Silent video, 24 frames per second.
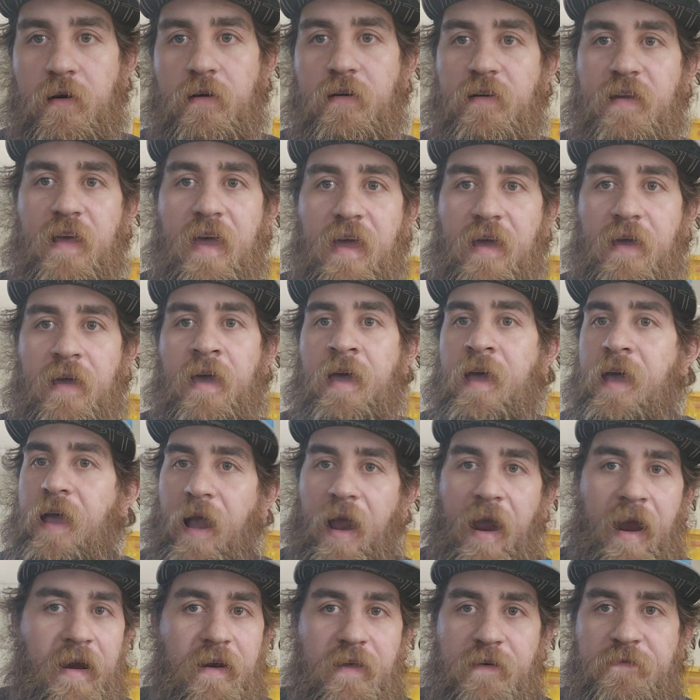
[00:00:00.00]
could take
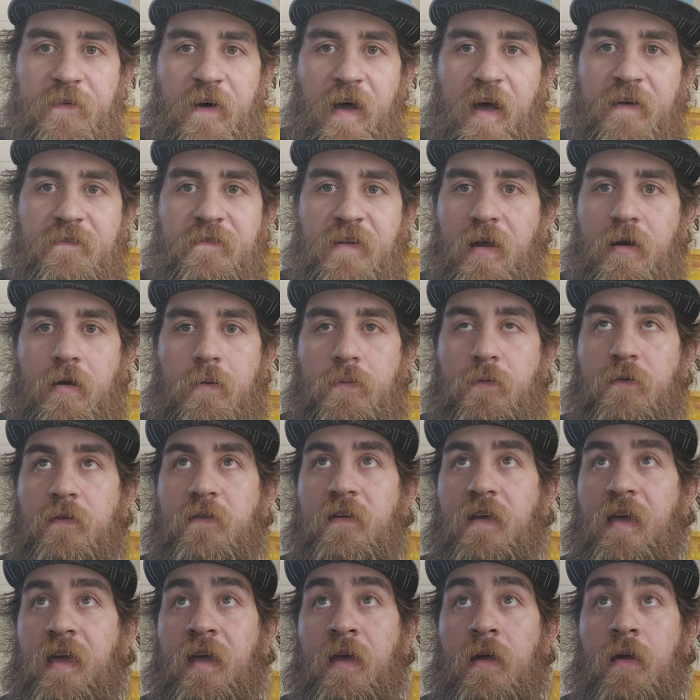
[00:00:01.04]
85,
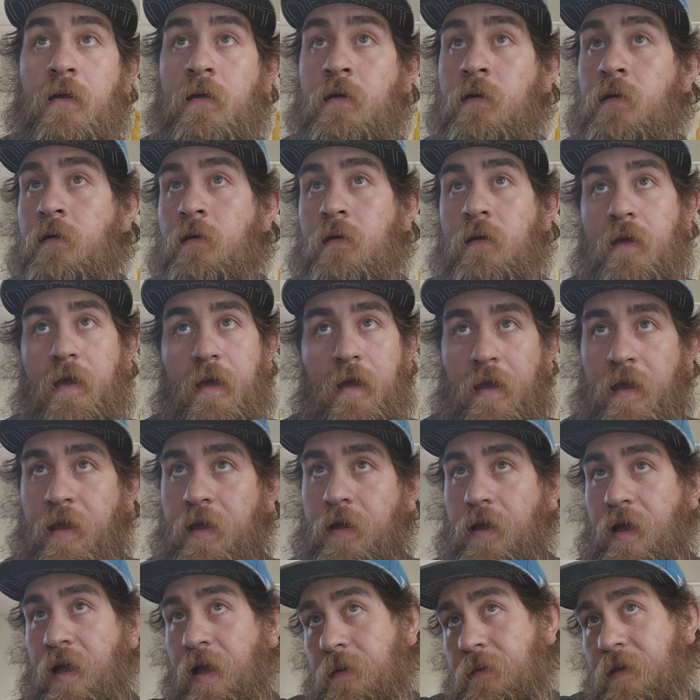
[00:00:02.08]
90%.
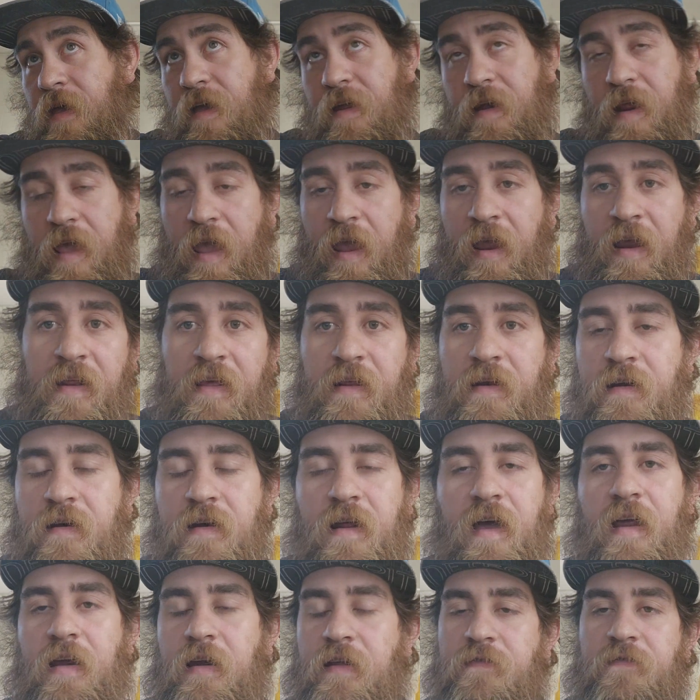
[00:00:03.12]
I had 80 to
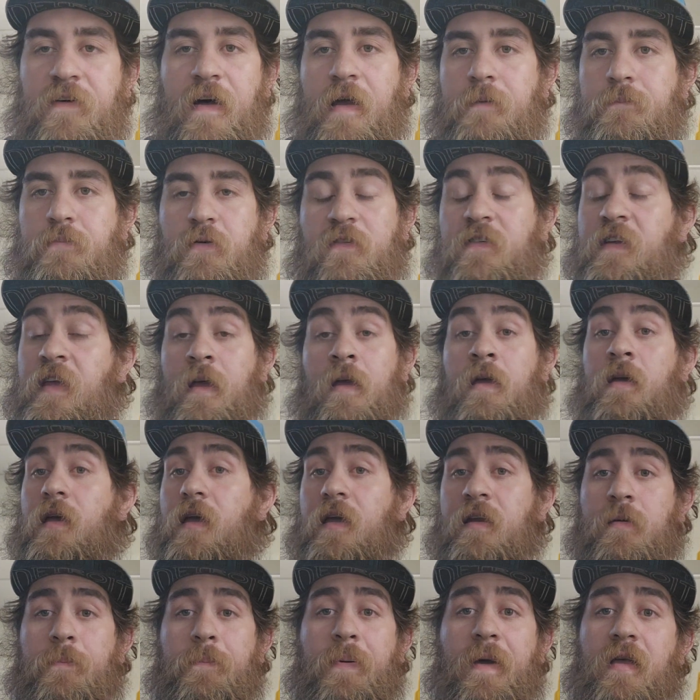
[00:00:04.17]
95%.
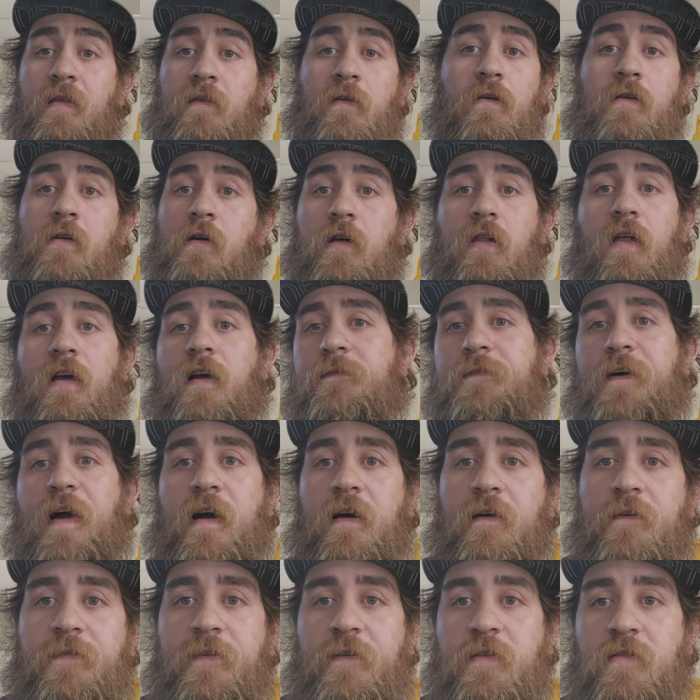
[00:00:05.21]
It depends on your
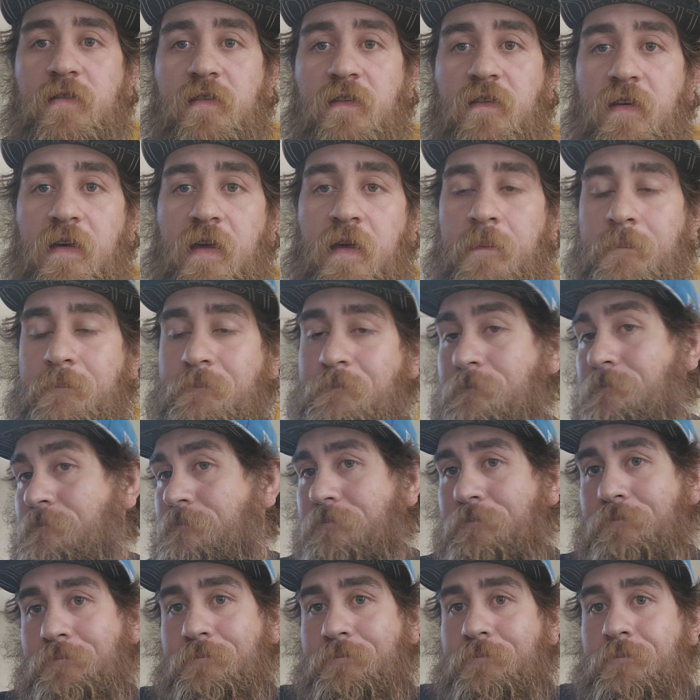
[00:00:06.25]
clarifier efficiency.
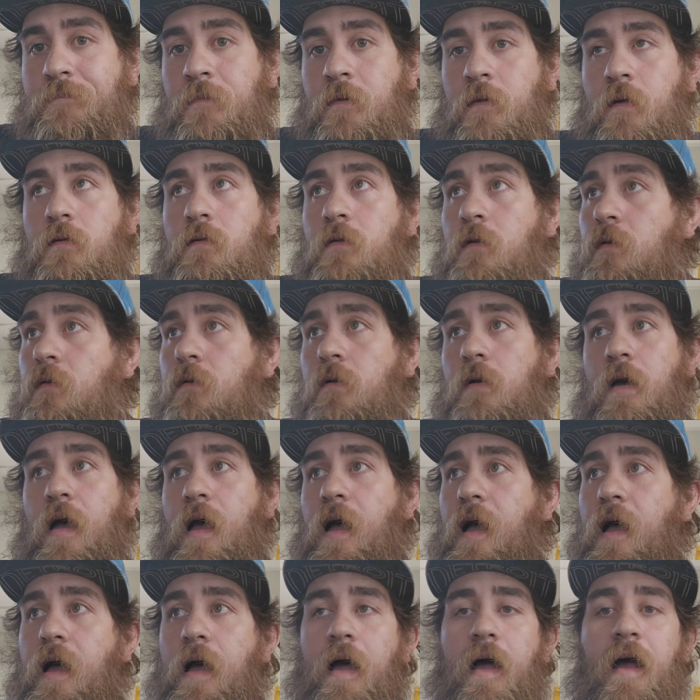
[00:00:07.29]
Dude,
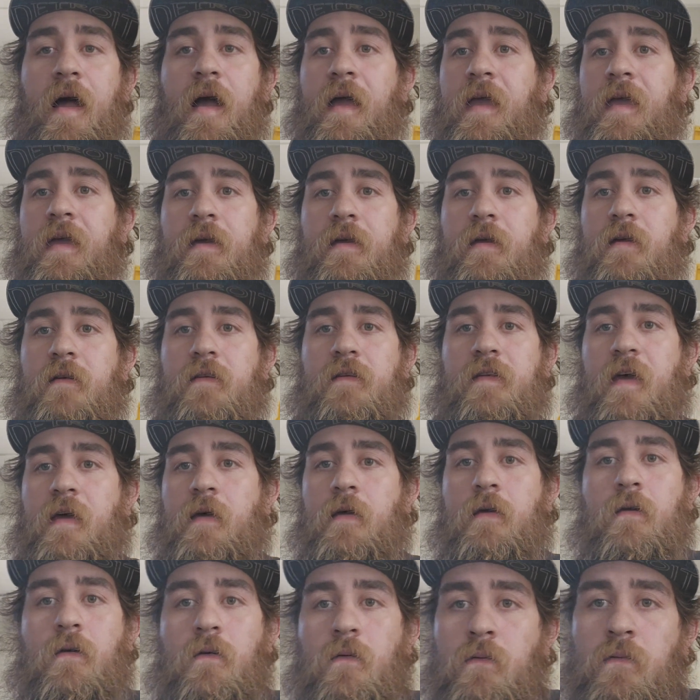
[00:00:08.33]
I ain't going to
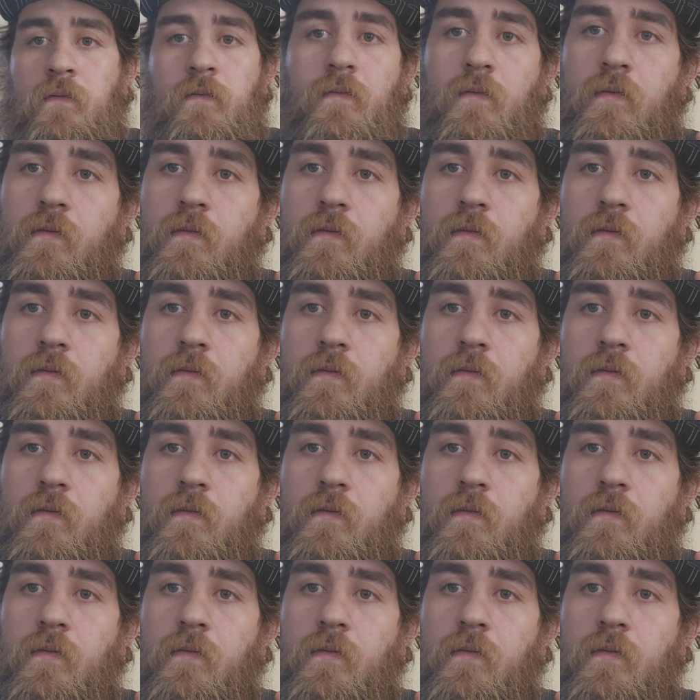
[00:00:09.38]
tell you